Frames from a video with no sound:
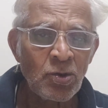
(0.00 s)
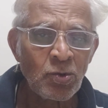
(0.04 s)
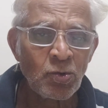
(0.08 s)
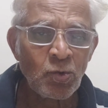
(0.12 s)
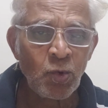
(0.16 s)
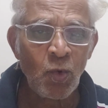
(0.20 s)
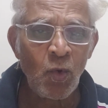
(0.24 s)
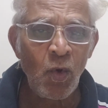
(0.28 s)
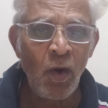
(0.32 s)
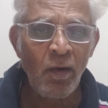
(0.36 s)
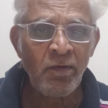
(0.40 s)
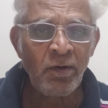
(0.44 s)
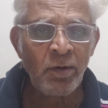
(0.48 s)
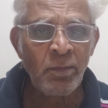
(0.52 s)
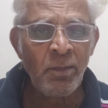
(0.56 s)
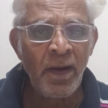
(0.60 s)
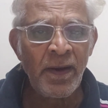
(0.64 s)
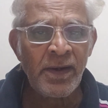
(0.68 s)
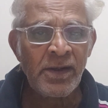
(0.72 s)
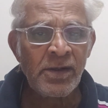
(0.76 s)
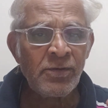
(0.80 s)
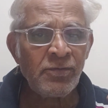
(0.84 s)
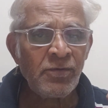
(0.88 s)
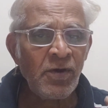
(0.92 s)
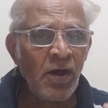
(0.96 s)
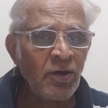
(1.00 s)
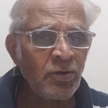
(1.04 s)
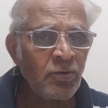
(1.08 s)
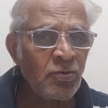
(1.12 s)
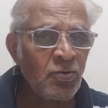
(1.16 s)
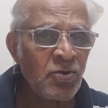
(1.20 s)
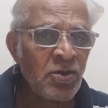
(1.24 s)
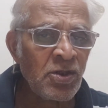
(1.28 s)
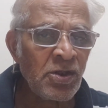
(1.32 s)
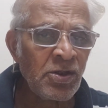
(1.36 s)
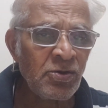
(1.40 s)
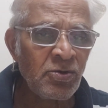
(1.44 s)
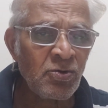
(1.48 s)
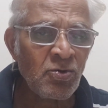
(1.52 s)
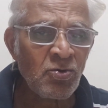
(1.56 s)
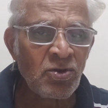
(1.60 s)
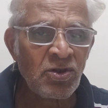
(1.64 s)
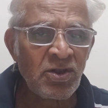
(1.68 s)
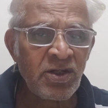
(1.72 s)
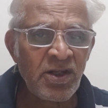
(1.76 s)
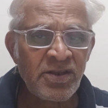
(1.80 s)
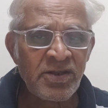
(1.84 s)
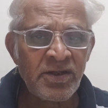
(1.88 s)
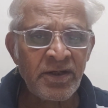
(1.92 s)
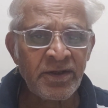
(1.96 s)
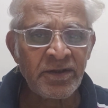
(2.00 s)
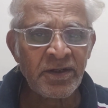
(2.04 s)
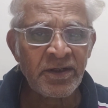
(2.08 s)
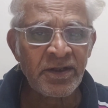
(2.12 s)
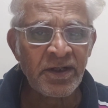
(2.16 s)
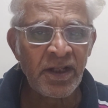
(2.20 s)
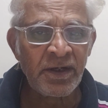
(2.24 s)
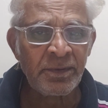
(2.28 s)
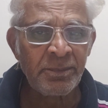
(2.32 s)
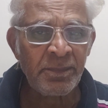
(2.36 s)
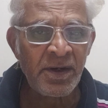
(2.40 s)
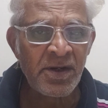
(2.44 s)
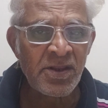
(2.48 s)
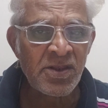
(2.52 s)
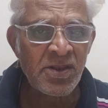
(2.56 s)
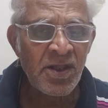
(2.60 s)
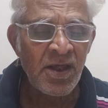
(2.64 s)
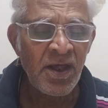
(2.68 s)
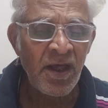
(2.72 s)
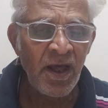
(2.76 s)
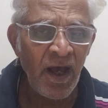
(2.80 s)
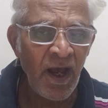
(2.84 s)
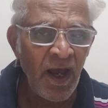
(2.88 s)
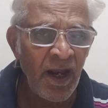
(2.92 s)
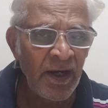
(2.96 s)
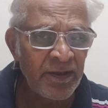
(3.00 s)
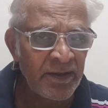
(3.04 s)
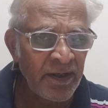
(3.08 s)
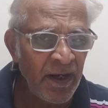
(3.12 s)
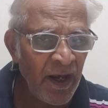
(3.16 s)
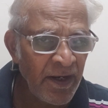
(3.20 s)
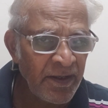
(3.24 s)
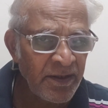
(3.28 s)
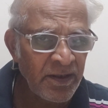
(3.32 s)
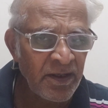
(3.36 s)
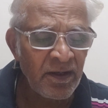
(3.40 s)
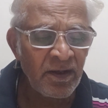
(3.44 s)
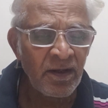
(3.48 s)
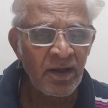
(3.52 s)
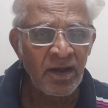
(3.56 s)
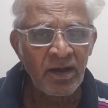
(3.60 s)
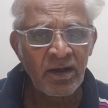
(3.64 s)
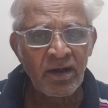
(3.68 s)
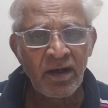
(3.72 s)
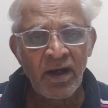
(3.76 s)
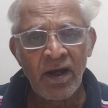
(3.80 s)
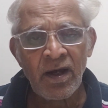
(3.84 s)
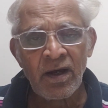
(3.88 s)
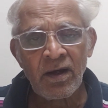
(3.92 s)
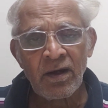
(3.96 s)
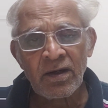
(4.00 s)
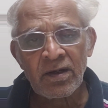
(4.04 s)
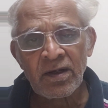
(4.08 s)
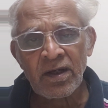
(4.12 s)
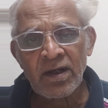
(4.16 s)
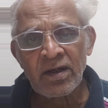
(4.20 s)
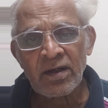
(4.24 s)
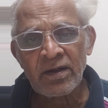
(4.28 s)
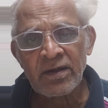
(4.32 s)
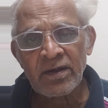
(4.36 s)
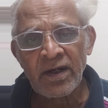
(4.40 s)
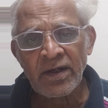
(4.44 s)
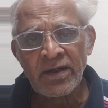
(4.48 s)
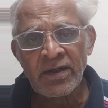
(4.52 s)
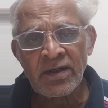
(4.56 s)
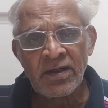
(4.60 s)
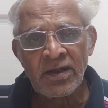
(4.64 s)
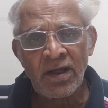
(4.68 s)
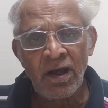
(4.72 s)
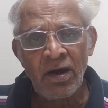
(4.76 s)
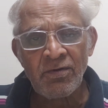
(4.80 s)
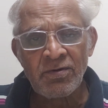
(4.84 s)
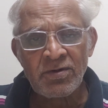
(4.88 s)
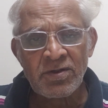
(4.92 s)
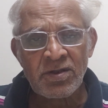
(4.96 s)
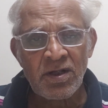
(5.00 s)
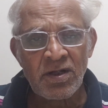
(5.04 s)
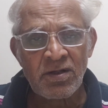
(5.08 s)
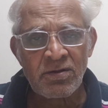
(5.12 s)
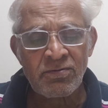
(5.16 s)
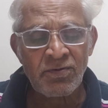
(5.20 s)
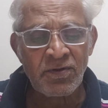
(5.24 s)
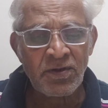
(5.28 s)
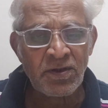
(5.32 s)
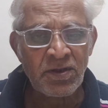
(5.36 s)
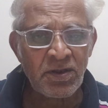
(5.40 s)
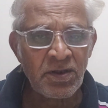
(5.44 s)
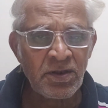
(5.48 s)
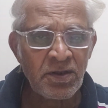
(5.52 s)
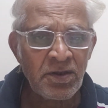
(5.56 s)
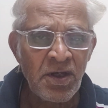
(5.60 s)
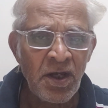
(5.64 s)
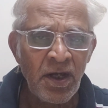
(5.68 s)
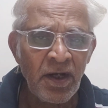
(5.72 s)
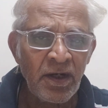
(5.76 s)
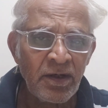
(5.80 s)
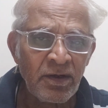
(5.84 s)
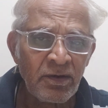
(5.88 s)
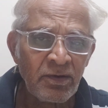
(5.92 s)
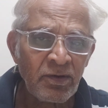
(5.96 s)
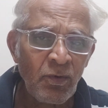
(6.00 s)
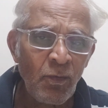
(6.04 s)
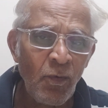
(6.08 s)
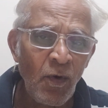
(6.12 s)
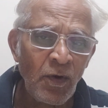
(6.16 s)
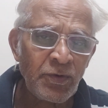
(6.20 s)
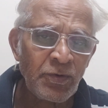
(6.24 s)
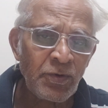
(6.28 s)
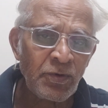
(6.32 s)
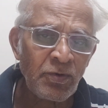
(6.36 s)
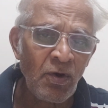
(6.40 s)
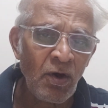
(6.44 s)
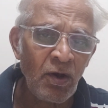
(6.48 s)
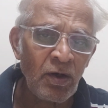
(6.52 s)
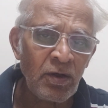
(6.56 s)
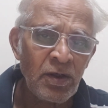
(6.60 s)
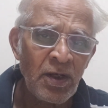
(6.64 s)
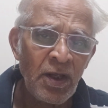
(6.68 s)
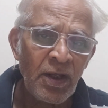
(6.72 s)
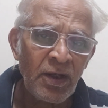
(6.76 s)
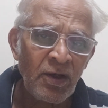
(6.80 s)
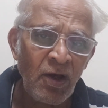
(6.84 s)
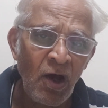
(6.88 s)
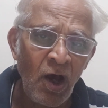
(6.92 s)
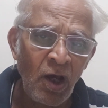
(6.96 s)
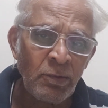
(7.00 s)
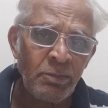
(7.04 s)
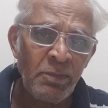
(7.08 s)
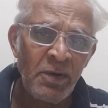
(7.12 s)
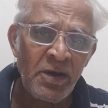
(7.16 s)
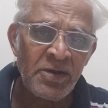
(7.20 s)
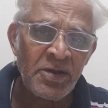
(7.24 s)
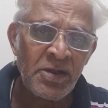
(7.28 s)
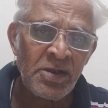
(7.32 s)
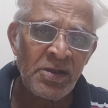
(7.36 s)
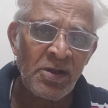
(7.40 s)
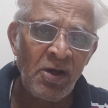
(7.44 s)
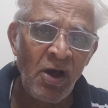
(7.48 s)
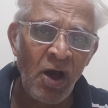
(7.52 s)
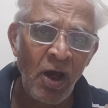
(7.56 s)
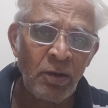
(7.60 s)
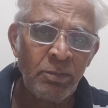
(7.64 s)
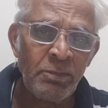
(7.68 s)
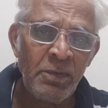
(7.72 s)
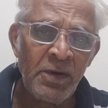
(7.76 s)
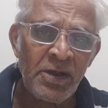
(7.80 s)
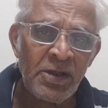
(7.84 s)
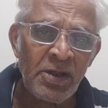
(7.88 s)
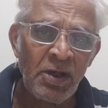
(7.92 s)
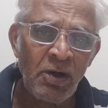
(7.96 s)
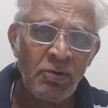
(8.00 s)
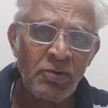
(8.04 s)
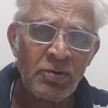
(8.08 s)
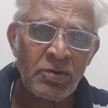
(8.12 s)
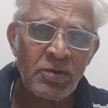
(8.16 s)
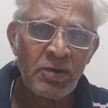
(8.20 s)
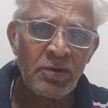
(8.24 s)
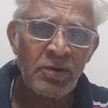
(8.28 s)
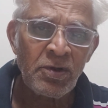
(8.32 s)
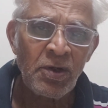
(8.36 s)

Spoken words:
Through our mind, we are using useless entertainments and getting ourselves with what we call garbage in, garbage out.